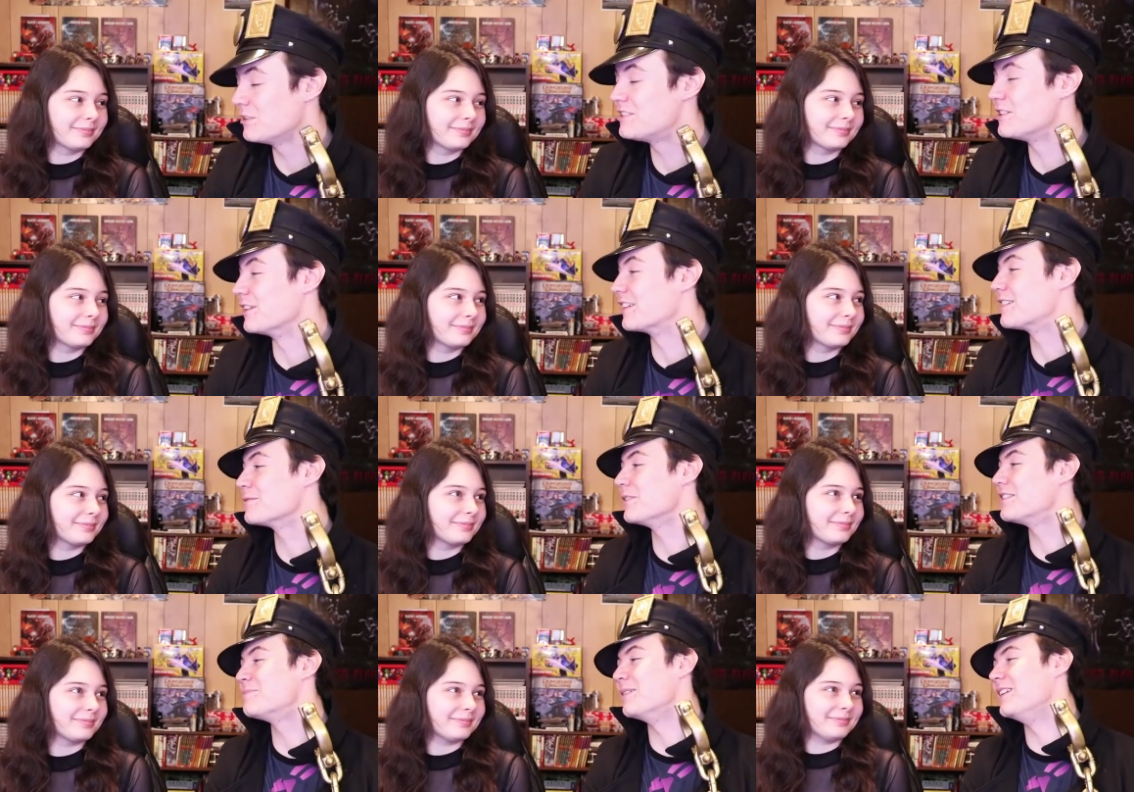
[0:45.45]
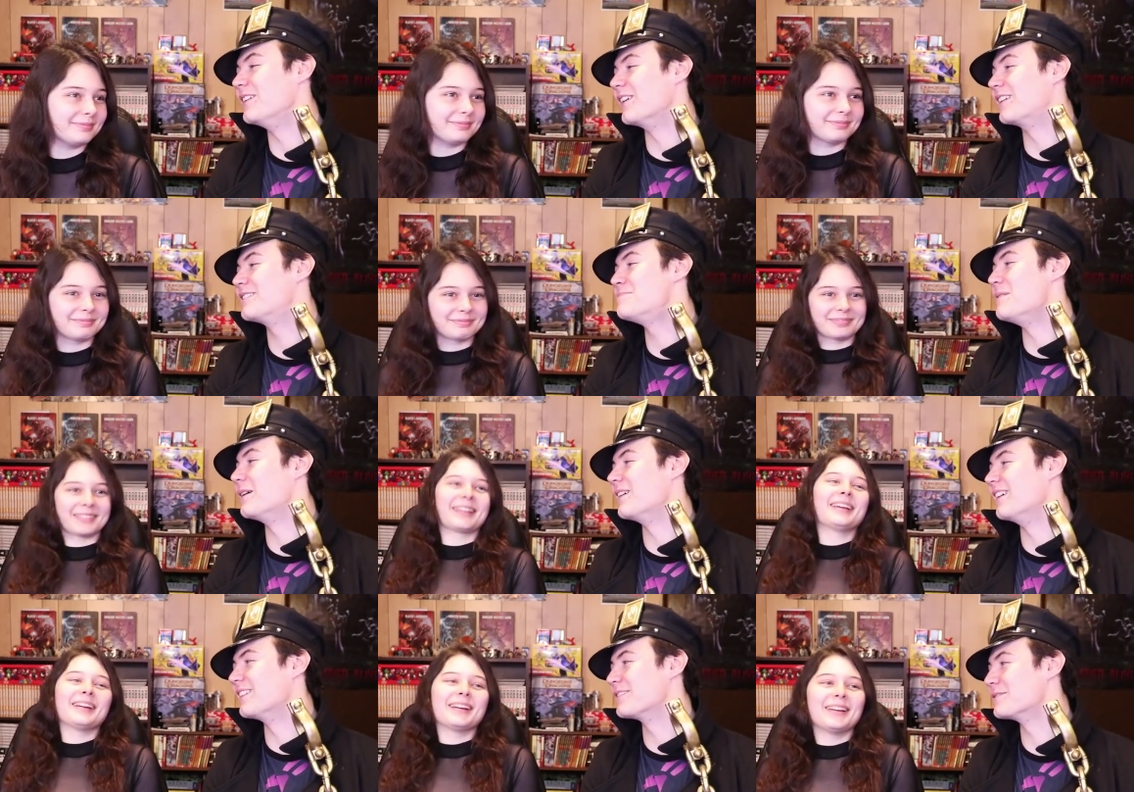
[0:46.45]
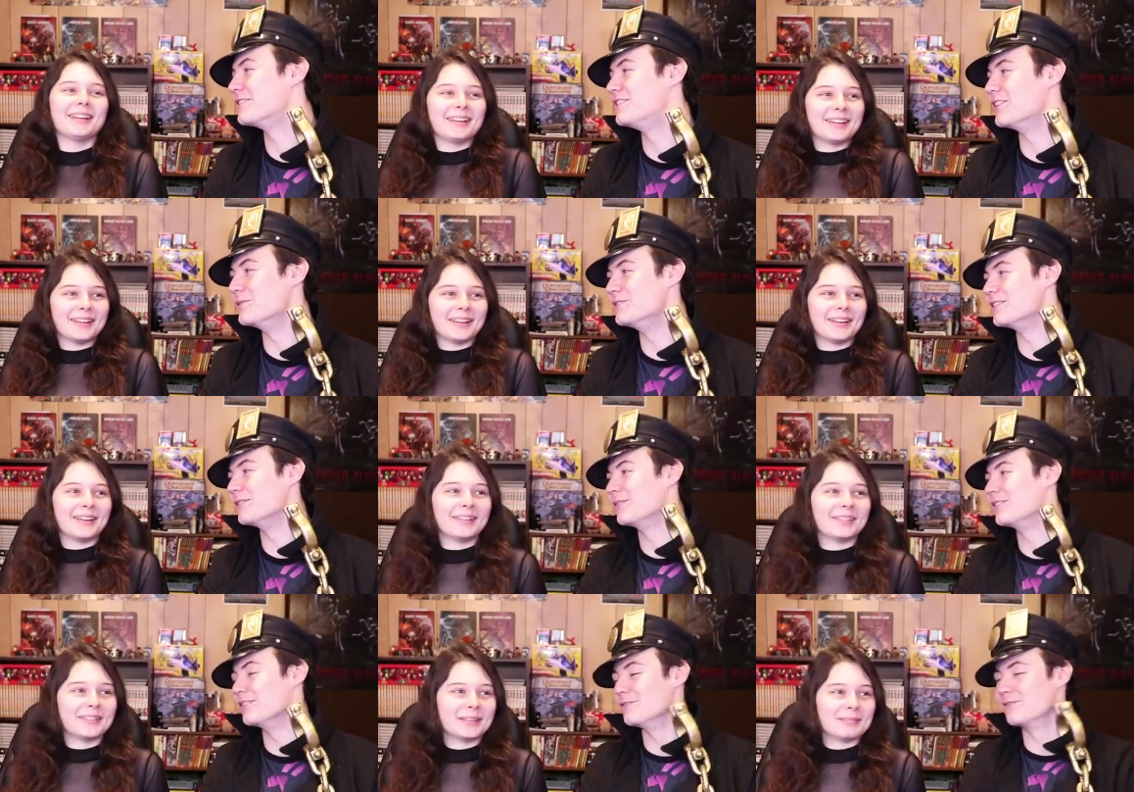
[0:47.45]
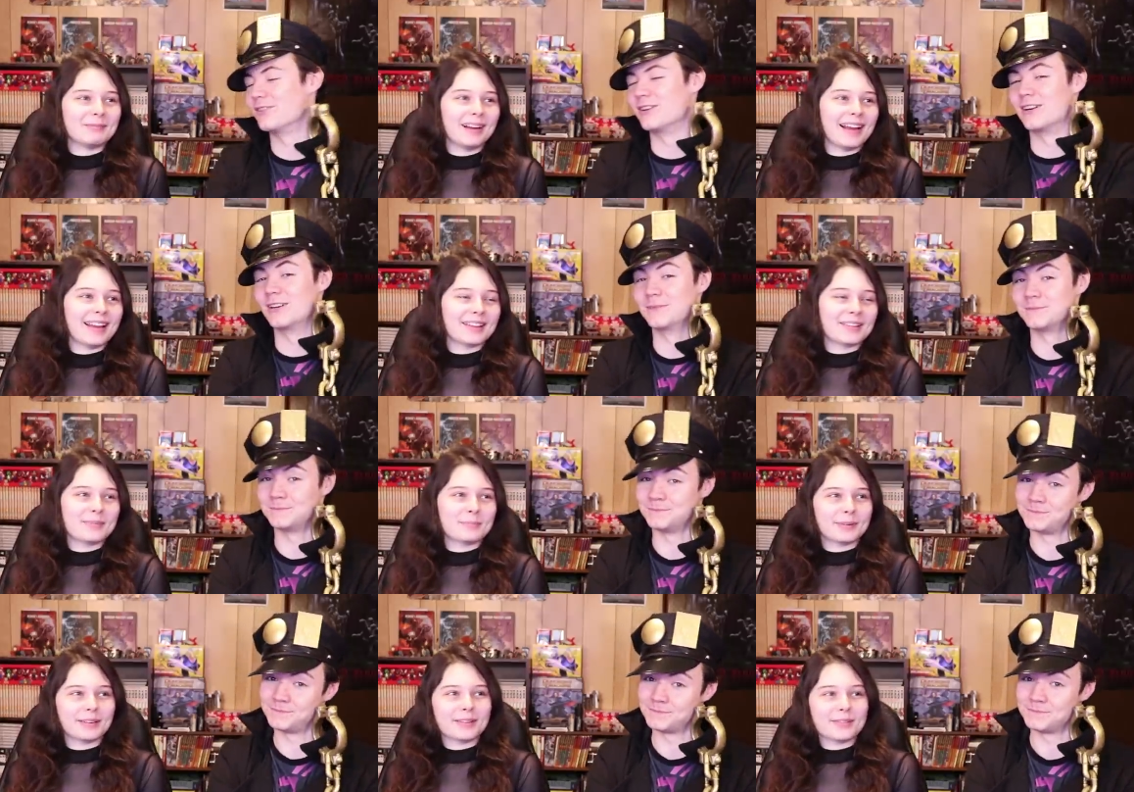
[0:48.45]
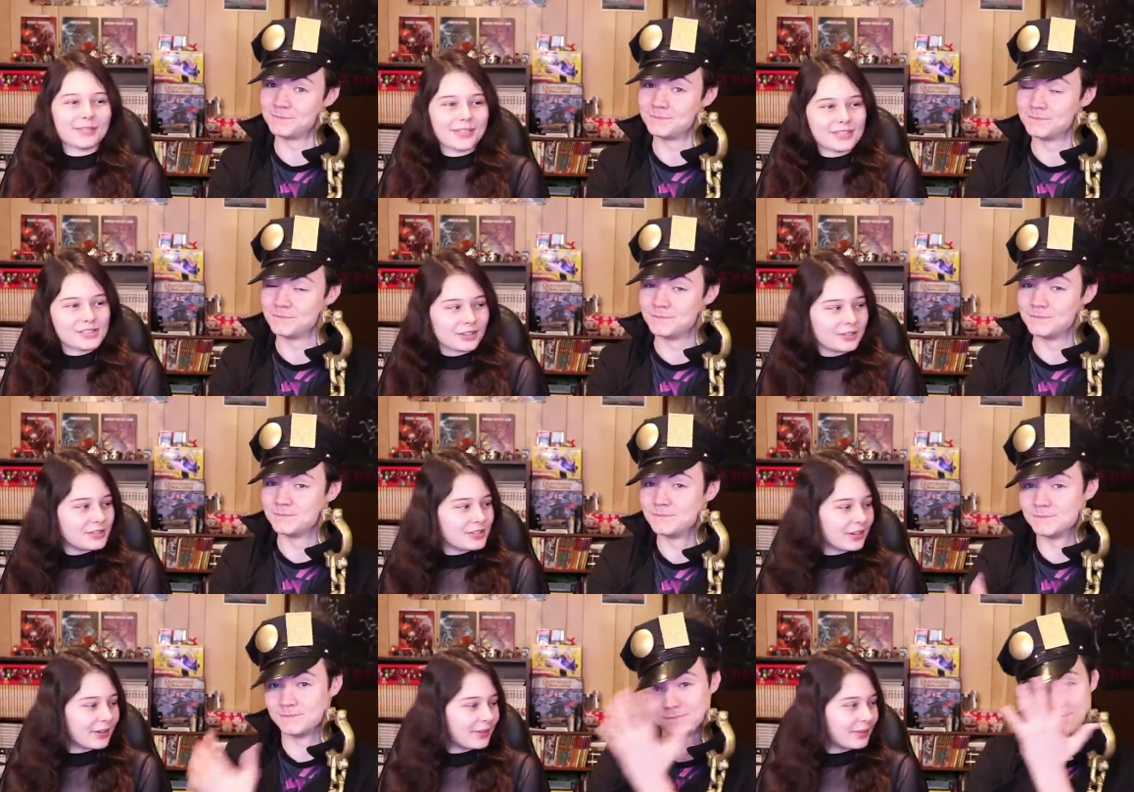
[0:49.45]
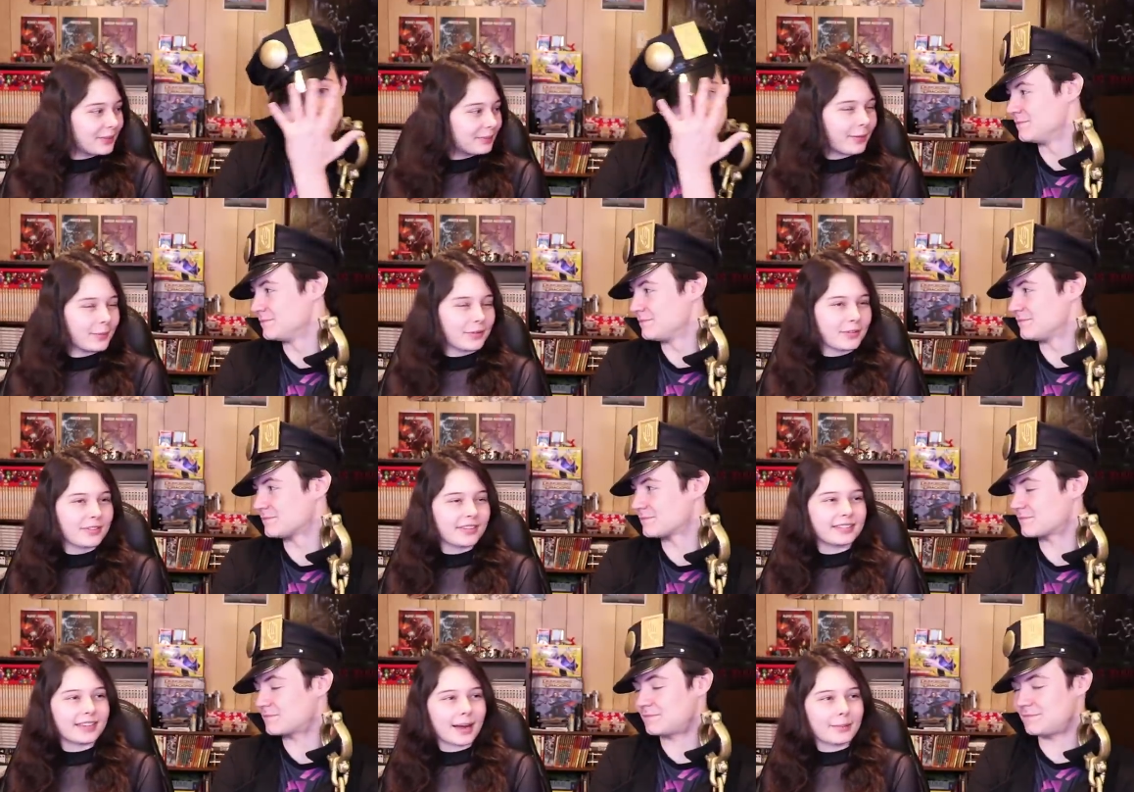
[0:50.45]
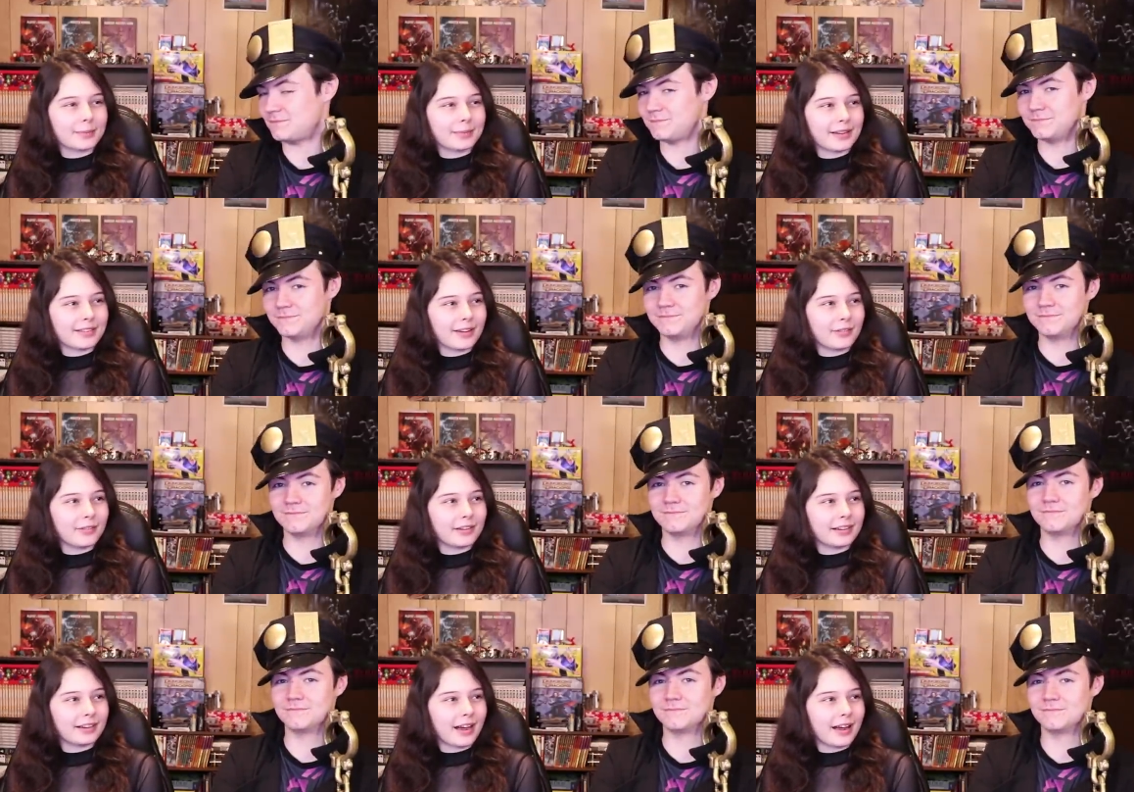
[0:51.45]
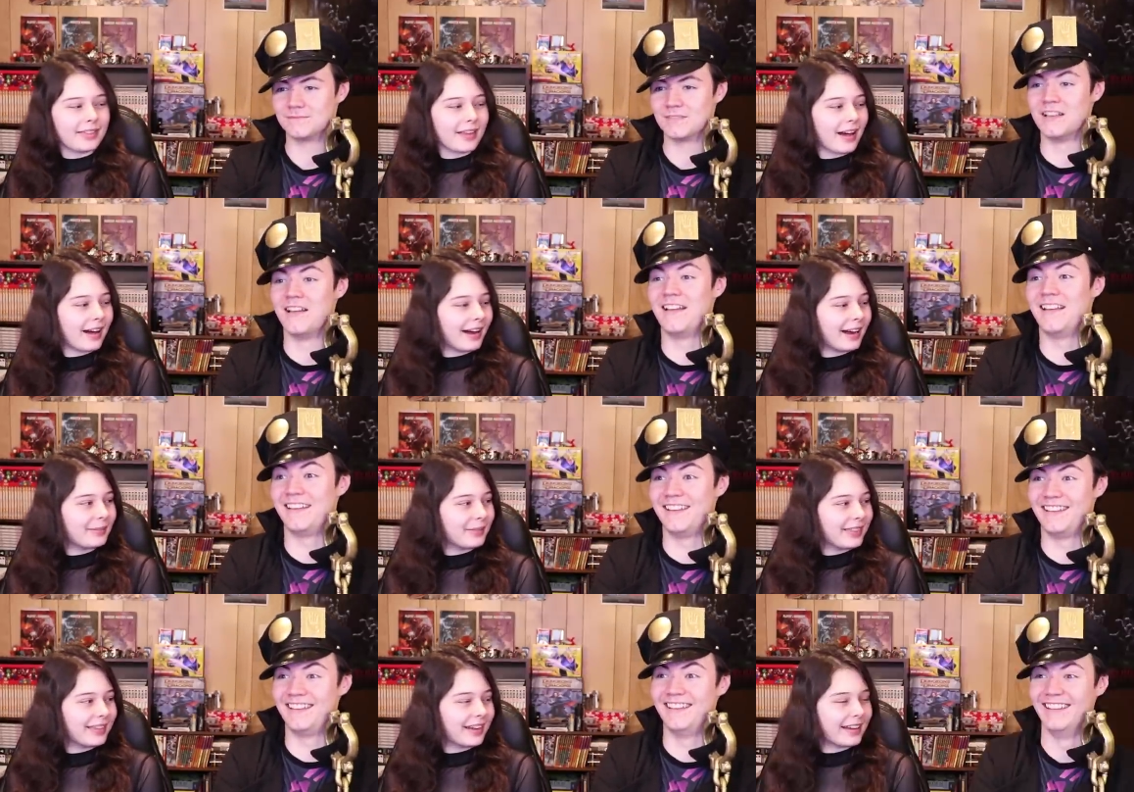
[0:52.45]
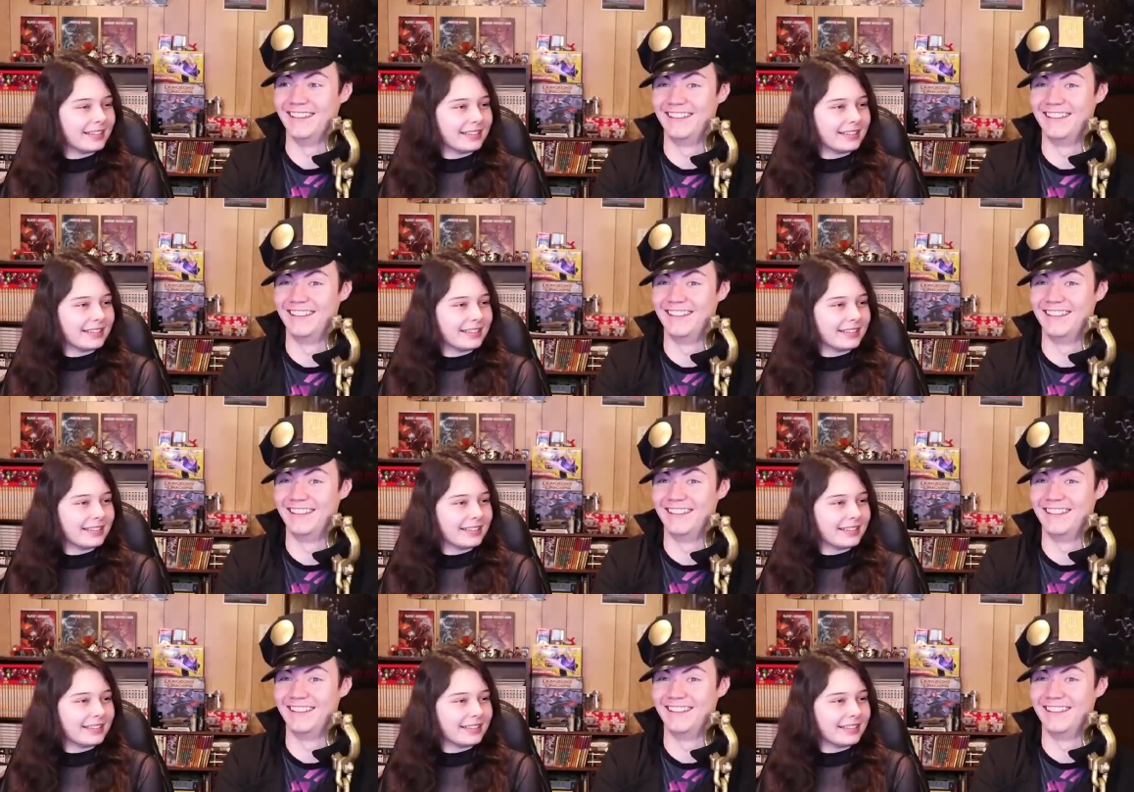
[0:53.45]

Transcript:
Speaker 1: What's your ex- what's been your experience with JoJo oh, so far? My
Speaker 2: experience with JoJo, almost stabbing myself in an, in the eye with a